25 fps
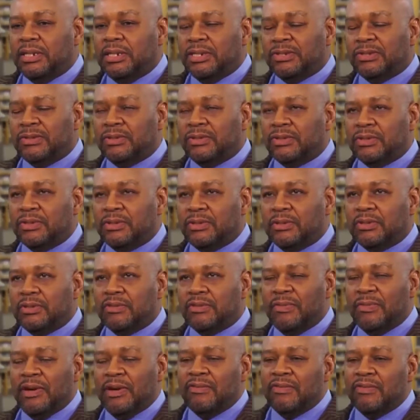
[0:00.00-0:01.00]
So in terms
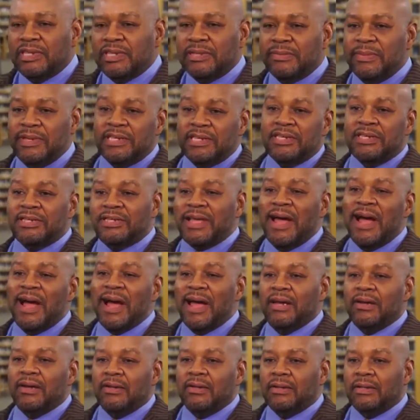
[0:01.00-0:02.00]
of my resume
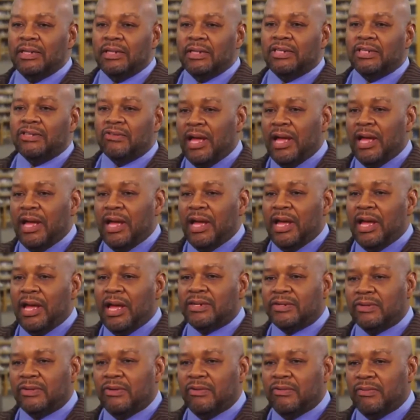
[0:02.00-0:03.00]
style, it's
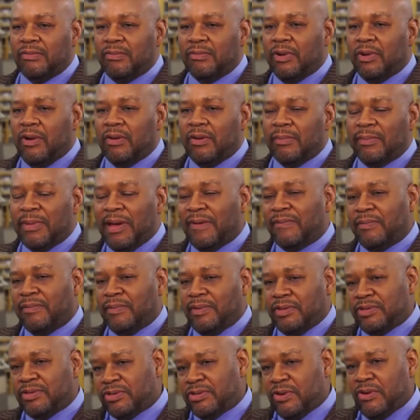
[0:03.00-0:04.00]
chronological, going back
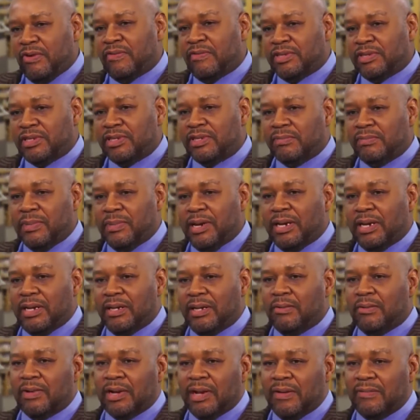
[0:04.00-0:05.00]
from the service,
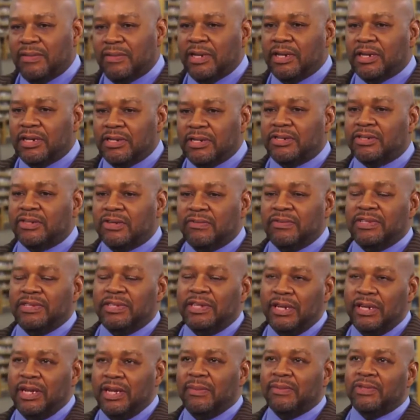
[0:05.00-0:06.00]
what I've done in the service
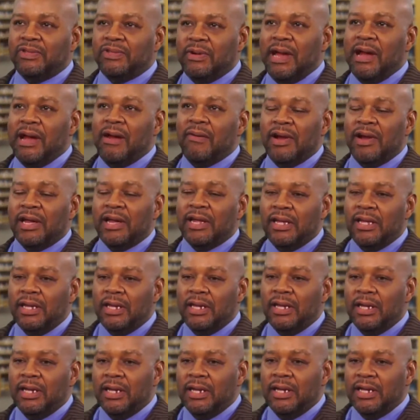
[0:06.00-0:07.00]
leading up to how I
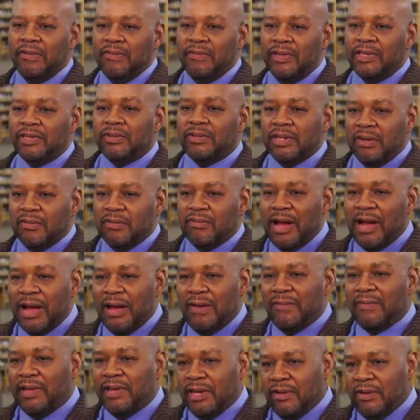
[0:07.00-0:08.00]
eventually
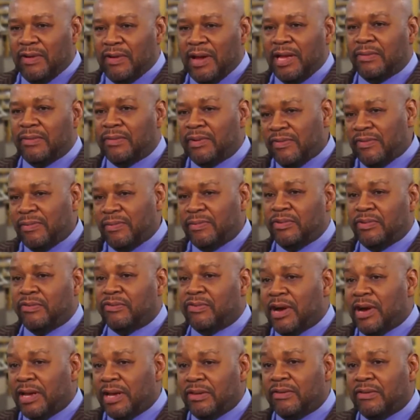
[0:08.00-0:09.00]
arrived and graduated from
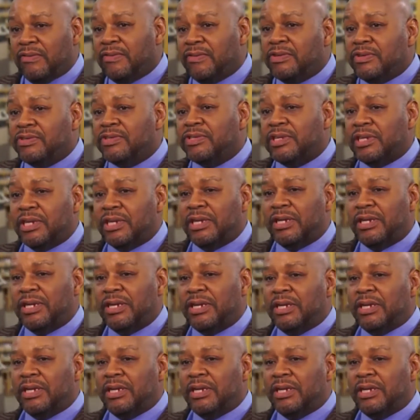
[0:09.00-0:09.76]
DeVry University.